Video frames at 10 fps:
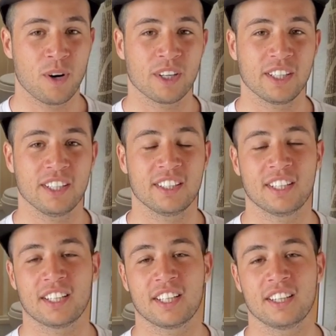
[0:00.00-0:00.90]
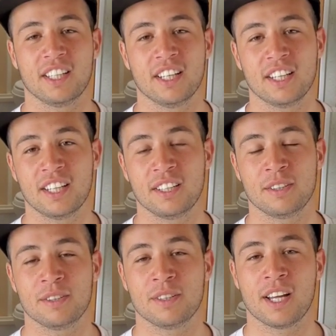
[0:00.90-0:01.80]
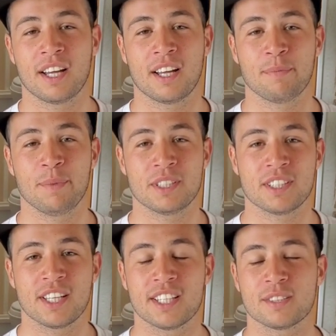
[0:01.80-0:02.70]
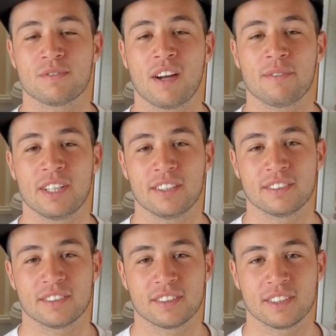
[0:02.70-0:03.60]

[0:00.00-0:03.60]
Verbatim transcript: work in Argentina in a business family.